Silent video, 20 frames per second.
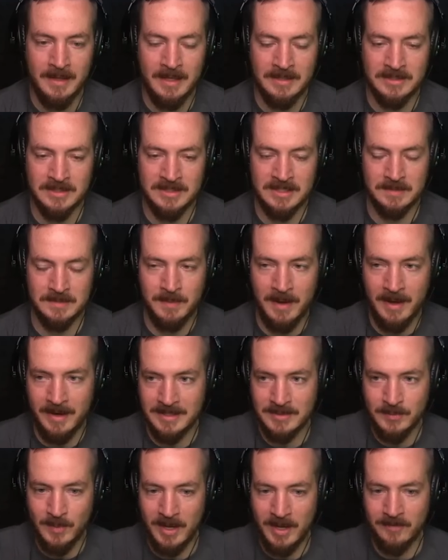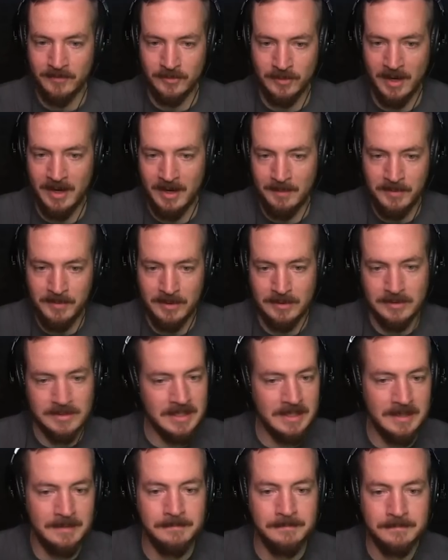It's just his body's way of trying to produce
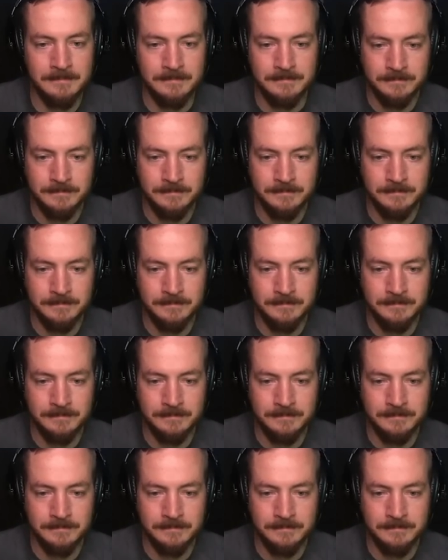heat.